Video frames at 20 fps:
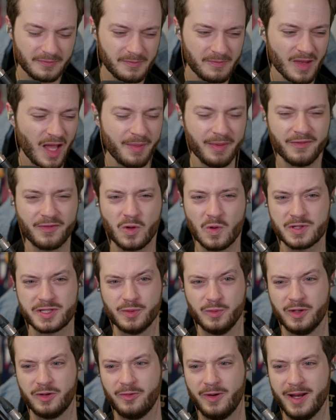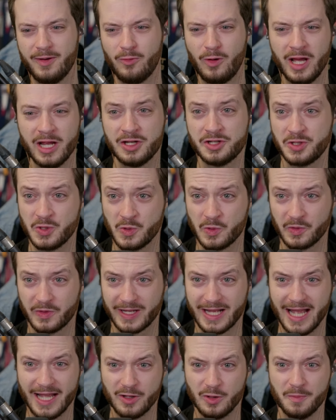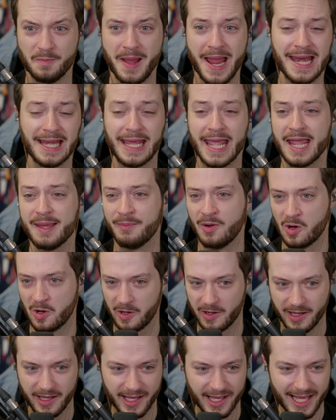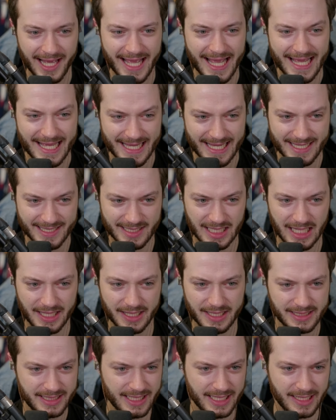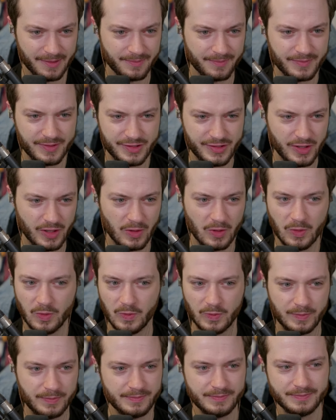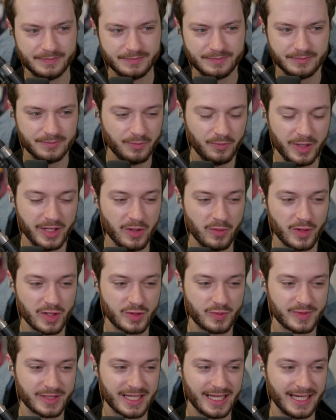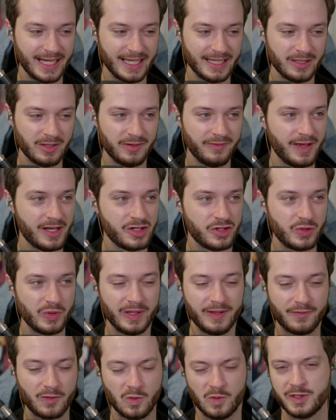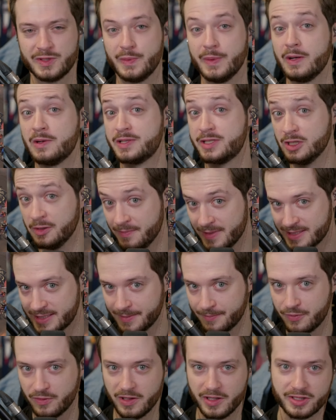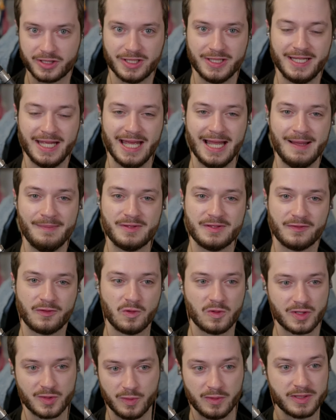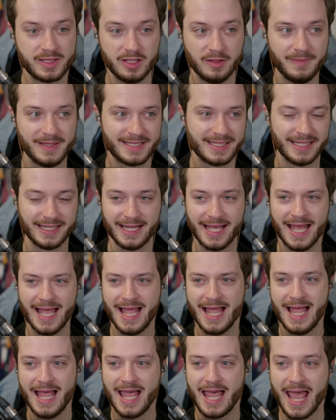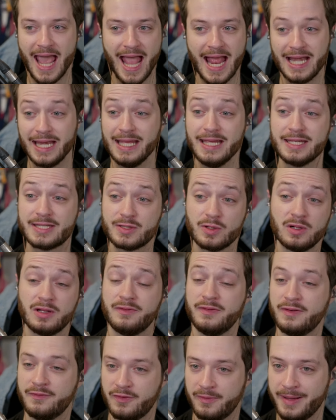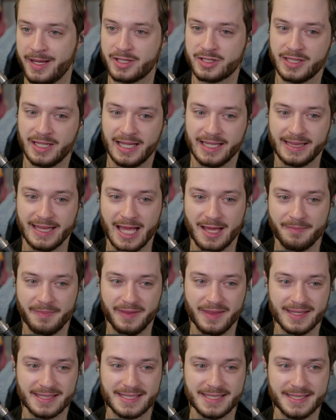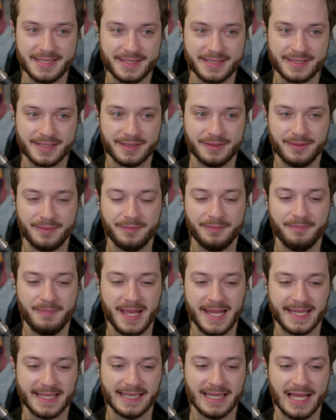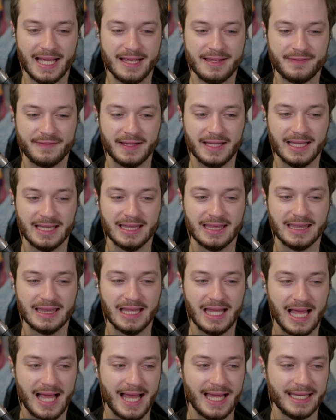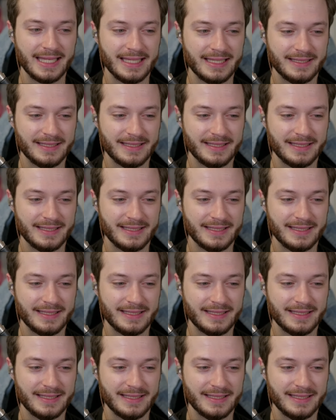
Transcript: I mean, of course it would, right? Ryan Shooter, the guy who made Gameheart, is on the team. So we knew this was going to get there eventually. Of course, we are still missing production tabs. Of course, we're still missing any sort of information like that. But this is making life a lot.